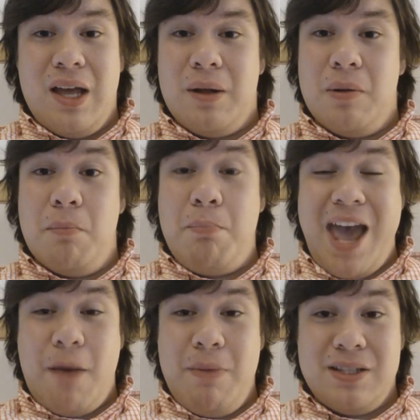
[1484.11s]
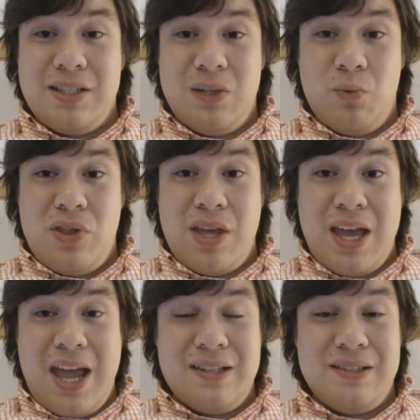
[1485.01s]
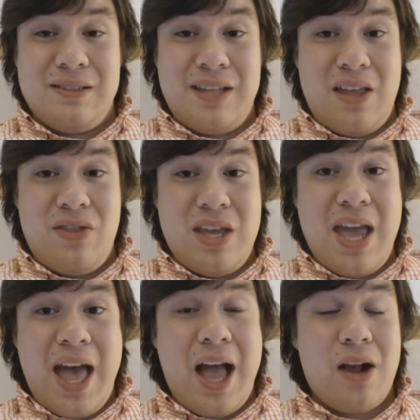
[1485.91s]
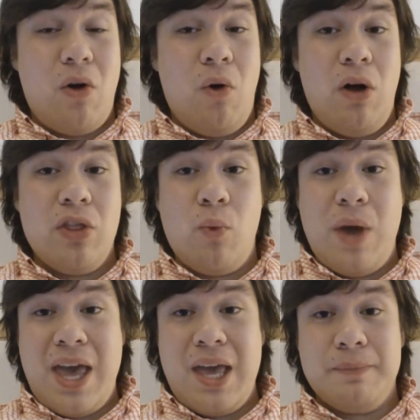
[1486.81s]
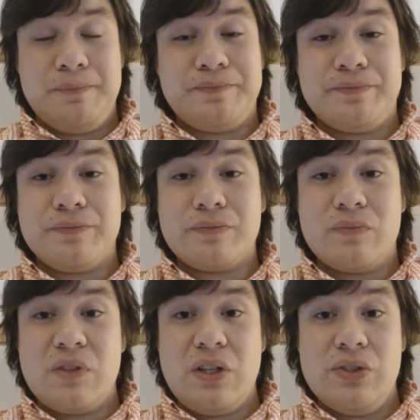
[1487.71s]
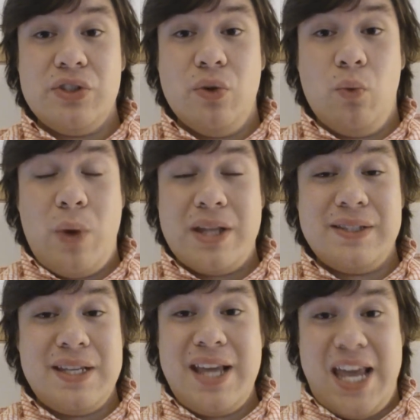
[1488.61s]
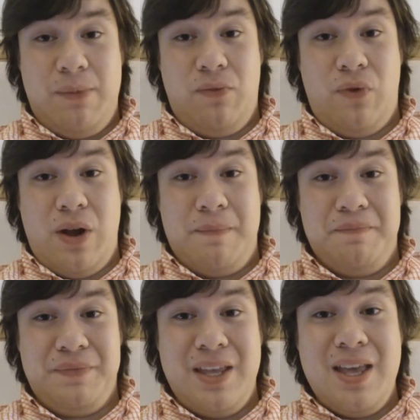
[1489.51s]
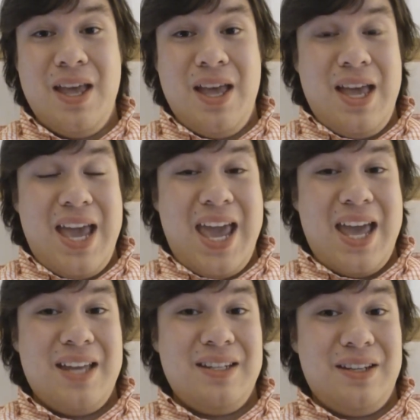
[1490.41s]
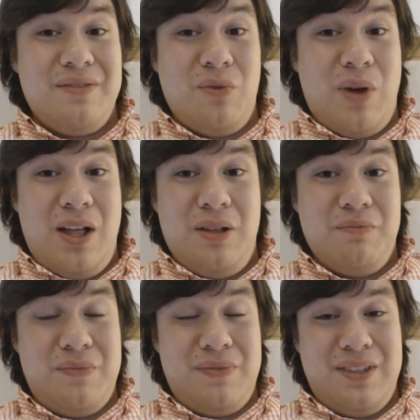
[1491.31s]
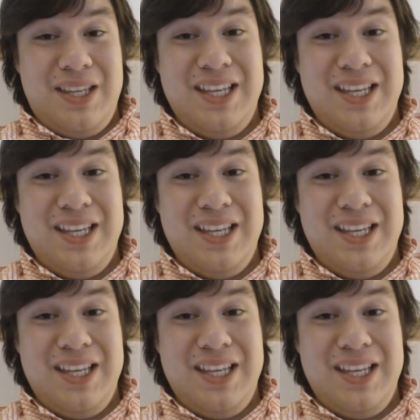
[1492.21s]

um, badminton with it and send the yak all the way to whence he came from. And, well,